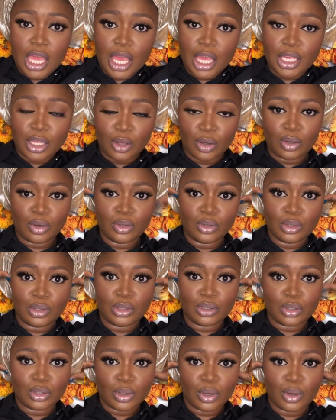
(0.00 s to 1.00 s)
and you're
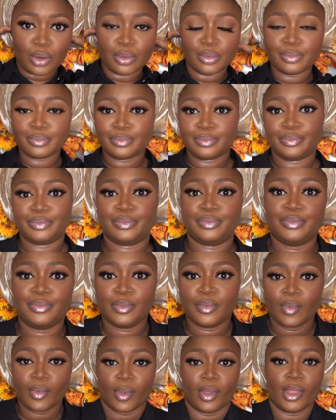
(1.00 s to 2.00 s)
good to go.
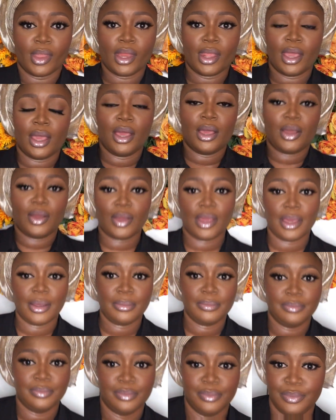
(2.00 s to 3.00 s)
Okay,
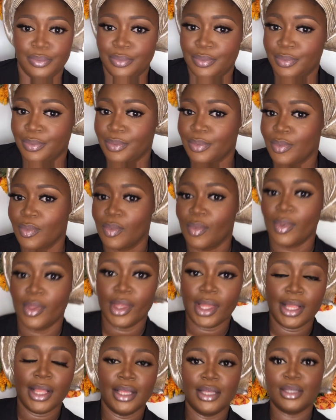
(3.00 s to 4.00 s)

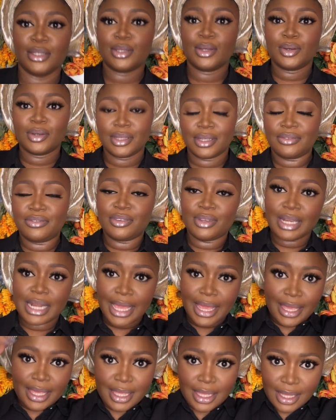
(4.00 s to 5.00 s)
so if you
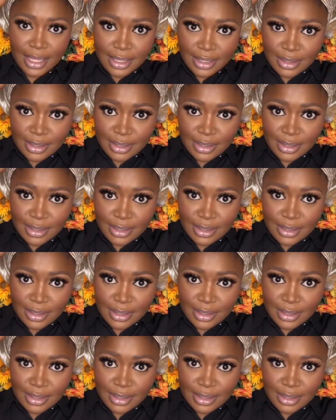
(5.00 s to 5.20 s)
like